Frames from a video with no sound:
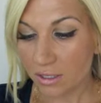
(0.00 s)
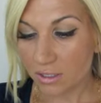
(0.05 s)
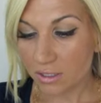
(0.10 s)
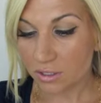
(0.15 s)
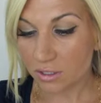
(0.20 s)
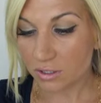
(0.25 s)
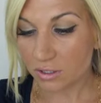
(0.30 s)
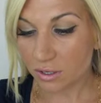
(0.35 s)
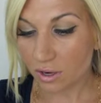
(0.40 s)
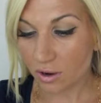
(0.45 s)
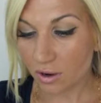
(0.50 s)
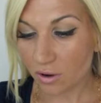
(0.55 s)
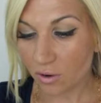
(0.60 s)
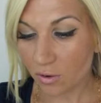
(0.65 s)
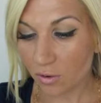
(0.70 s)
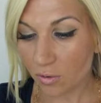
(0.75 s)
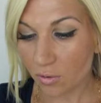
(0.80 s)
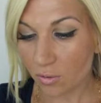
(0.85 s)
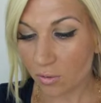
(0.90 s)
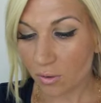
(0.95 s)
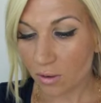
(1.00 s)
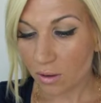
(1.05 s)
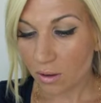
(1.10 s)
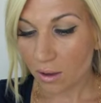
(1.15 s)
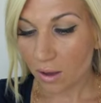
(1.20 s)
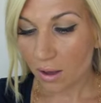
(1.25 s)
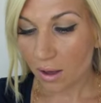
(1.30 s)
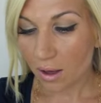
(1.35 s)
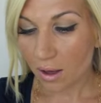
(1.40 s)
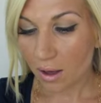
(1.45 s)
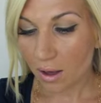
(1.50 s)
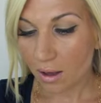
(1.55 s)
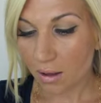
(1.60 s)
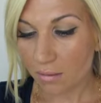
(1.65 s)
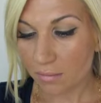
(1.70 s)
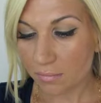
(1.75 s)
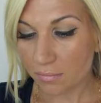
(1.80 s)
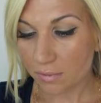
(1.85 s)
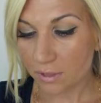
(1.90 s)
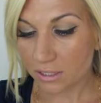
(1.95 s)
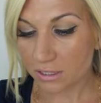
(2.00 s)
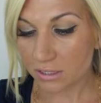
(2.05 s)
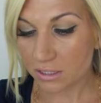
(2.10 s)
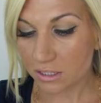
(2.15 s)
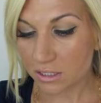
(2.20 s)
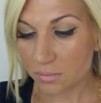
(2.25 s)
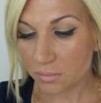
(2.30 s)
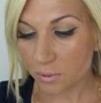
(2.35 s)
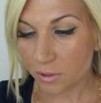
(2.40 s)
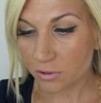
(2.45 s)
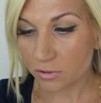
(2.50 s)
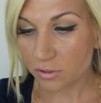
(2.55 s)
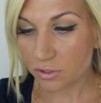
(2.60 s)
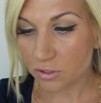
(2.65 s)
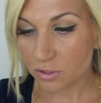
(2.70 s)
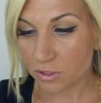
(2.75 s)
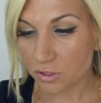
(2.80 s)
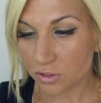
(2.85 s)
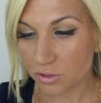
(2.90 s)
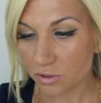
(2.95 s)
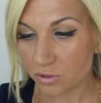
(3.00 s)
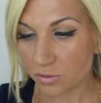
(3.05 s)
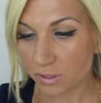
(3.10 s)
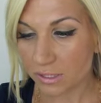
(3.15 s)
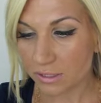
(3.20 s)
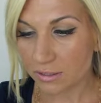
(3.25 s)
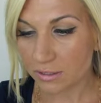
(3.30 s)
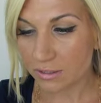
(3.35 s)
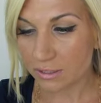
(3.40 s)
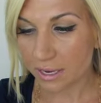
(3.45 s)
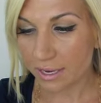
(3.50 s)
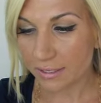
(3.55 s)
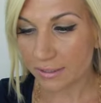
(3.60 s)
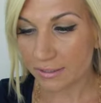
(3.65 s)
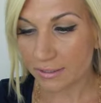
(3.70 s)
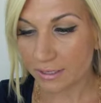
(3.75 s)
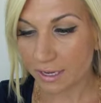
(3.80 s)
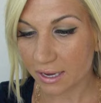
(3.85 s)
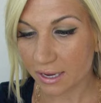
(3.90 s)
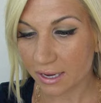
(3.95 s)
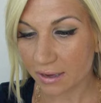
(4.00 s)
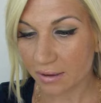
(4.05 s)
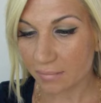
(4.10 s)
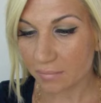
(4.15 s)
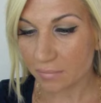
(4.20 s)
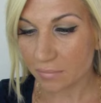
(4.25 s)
So this is supposed to, it says like,